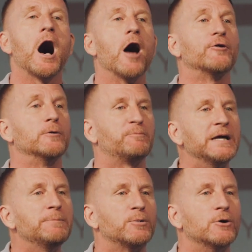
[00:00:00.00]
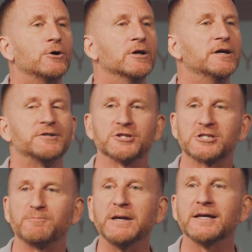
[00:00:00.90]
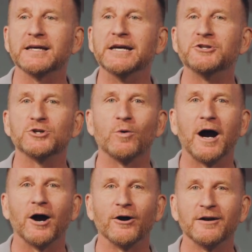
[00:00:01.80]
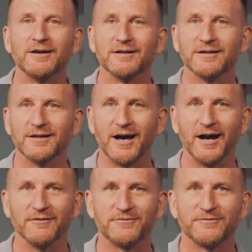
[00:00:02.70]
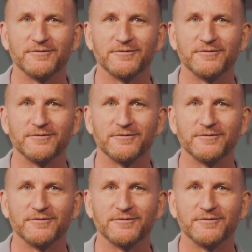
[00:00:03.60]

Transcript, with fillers: other people to speak into our life.